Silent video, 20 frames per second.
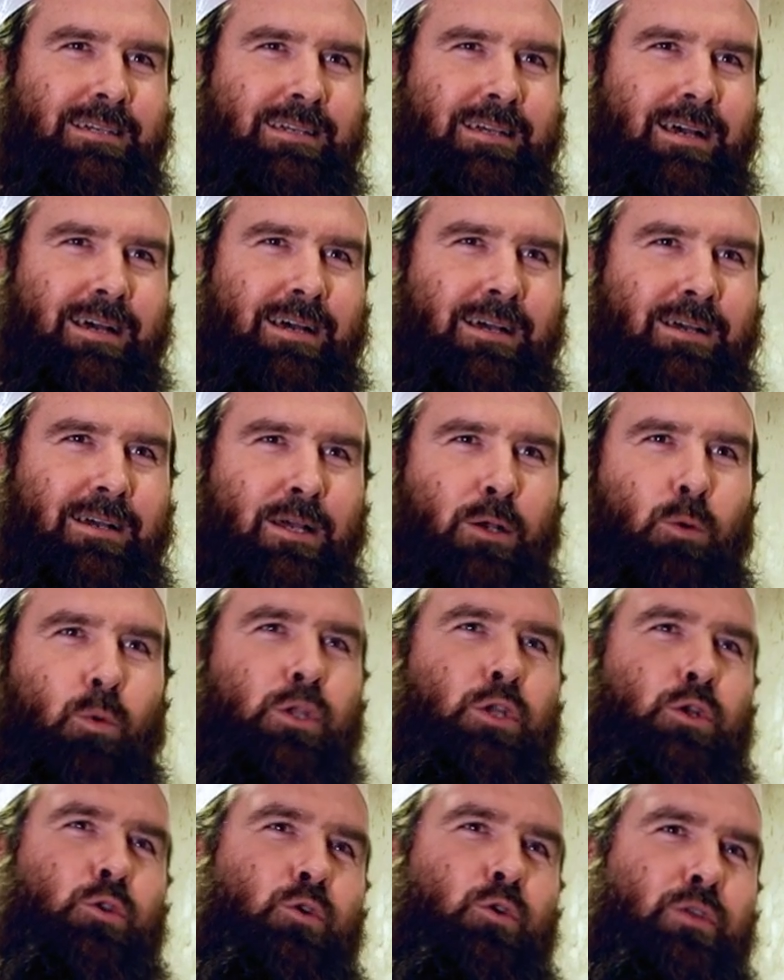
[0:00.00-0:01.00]
Huh?
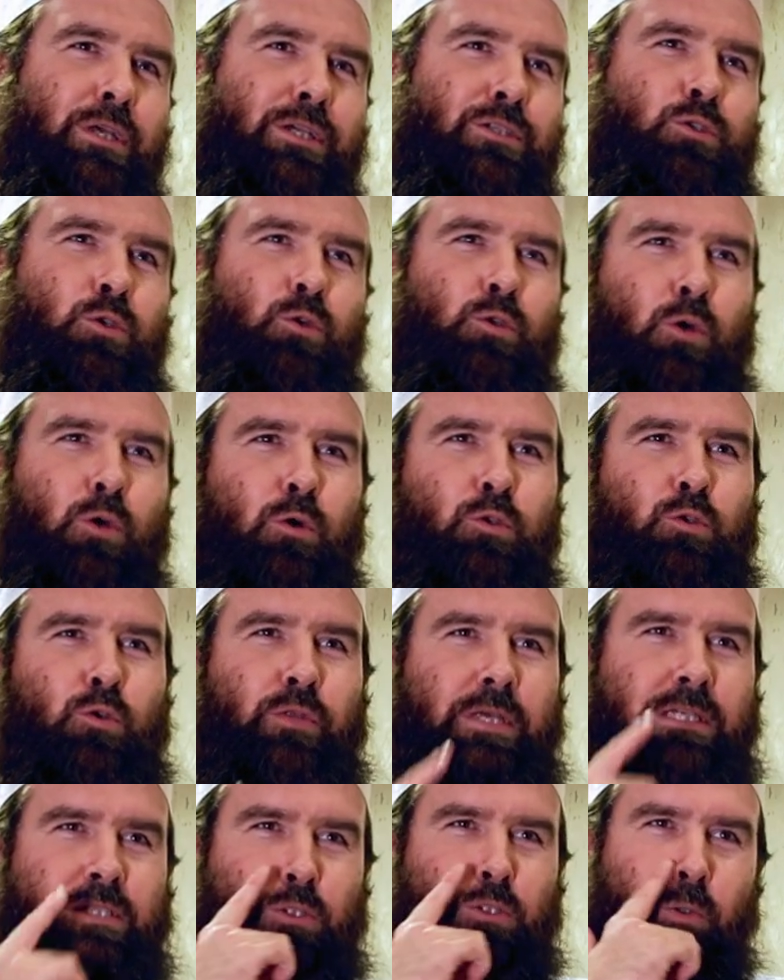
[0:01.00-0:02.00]
When you do this, do, don't do
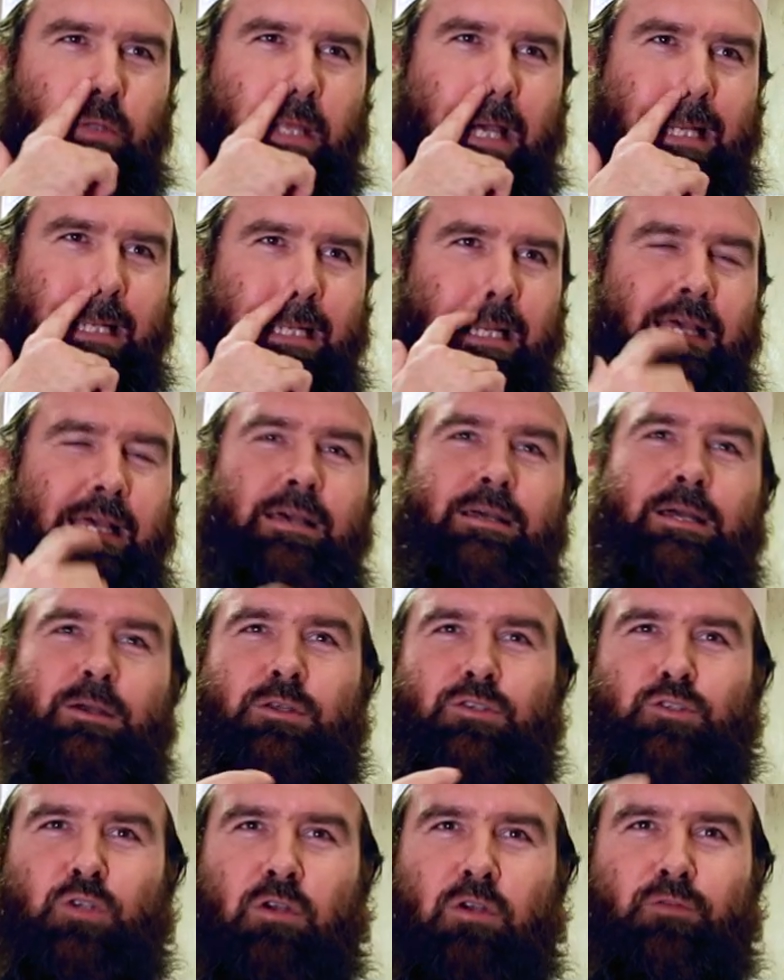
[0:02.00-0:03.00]
this, do that.
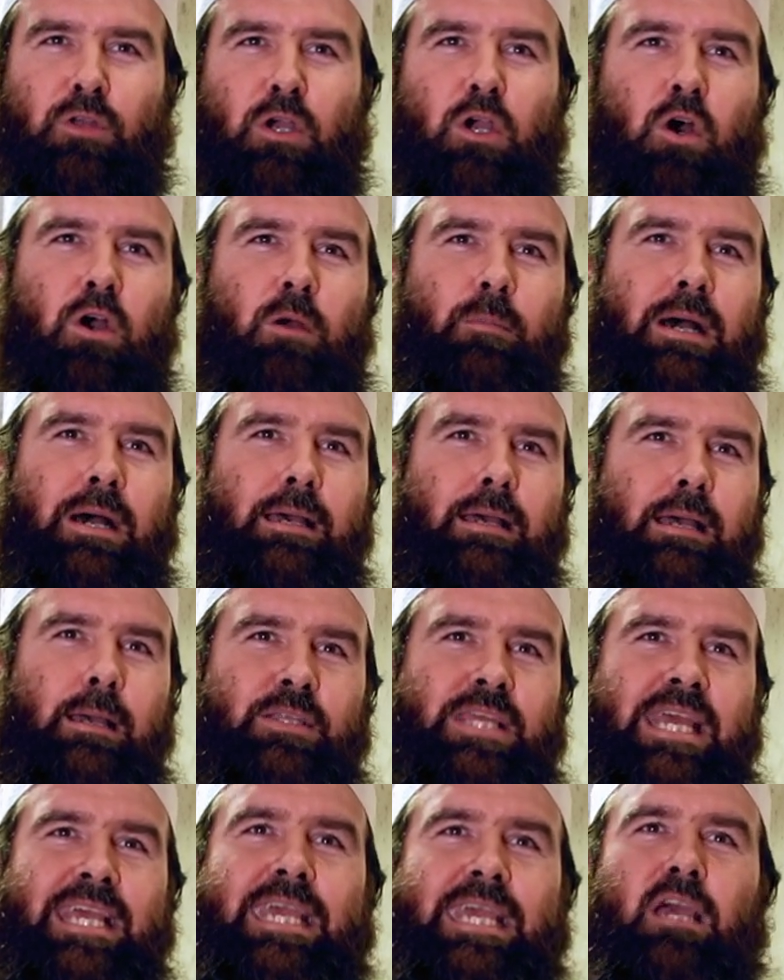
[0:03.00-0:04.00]
Serve the car by,
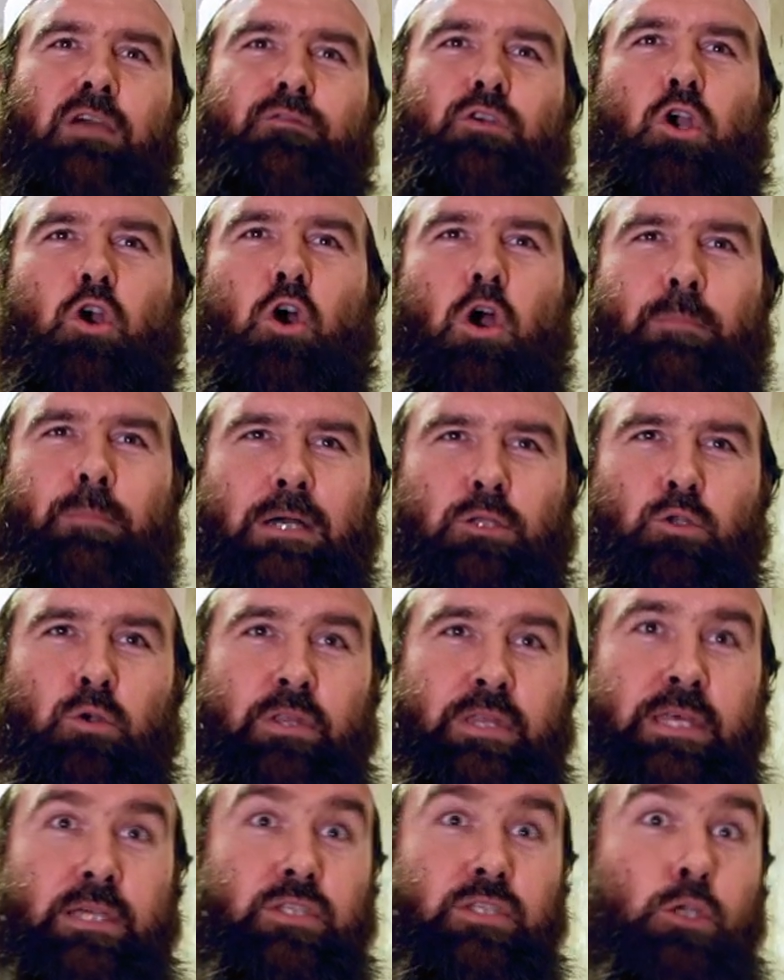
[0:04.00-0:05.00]
take care of your car by
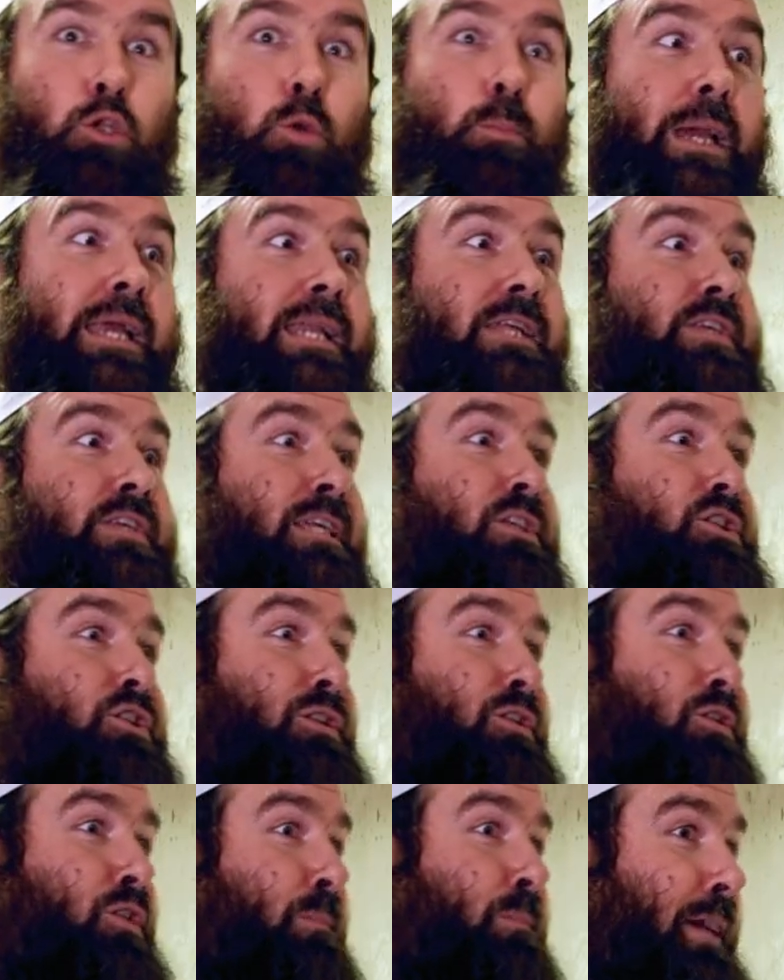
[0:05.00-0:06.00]
doing this. And you paid
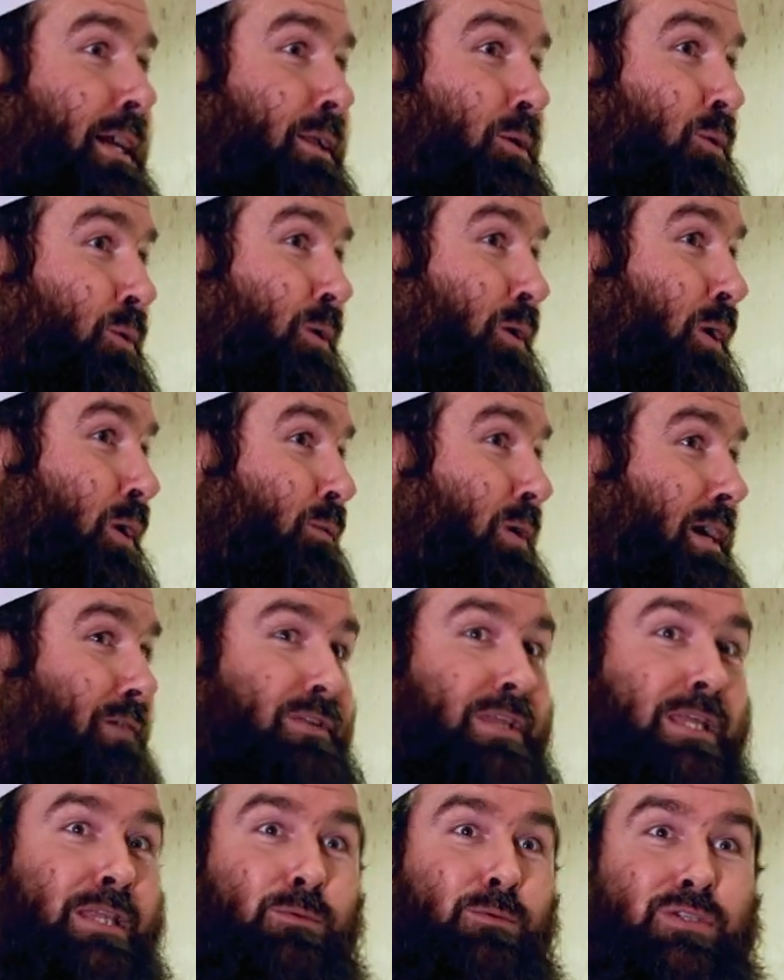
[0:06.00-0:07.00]
attention to the manual and
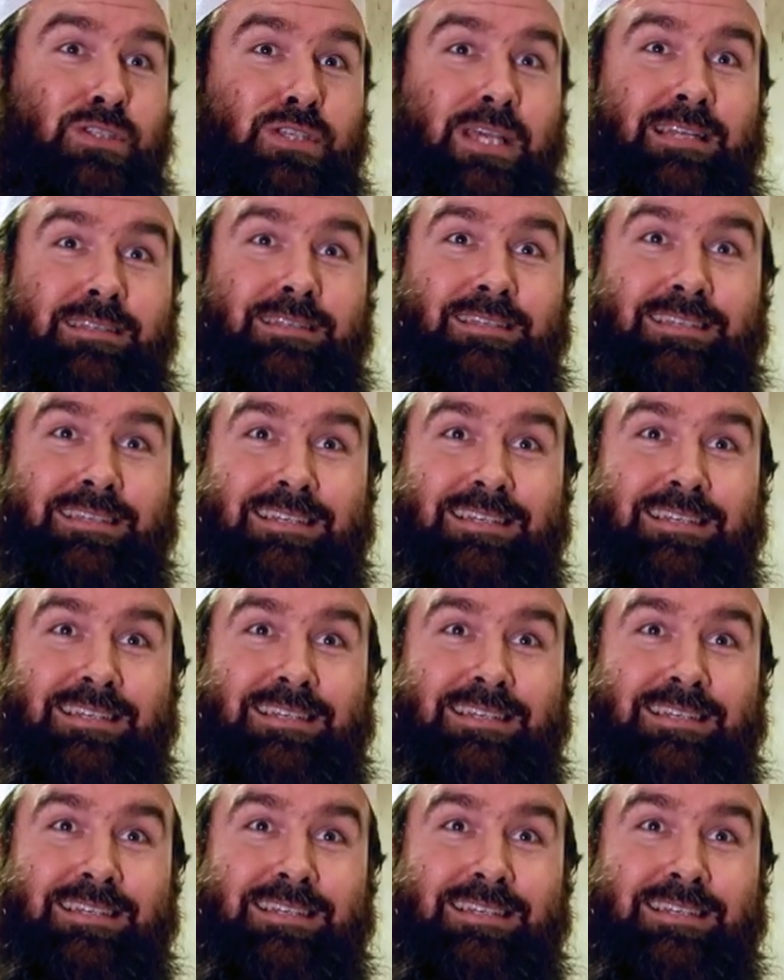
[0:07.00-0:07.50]
everything that was said.